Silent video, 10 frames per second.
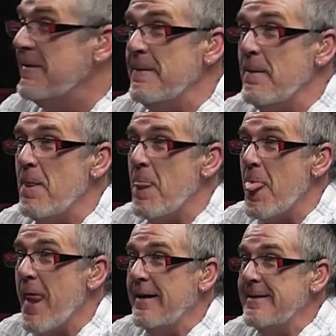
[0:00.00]

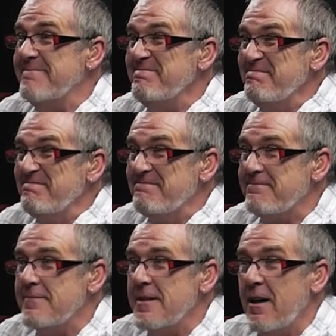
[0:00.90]

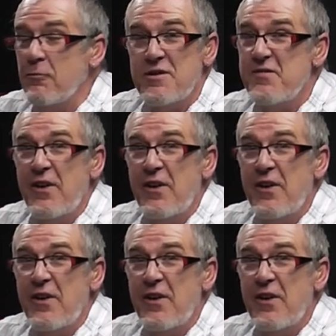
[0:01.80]
that wasn't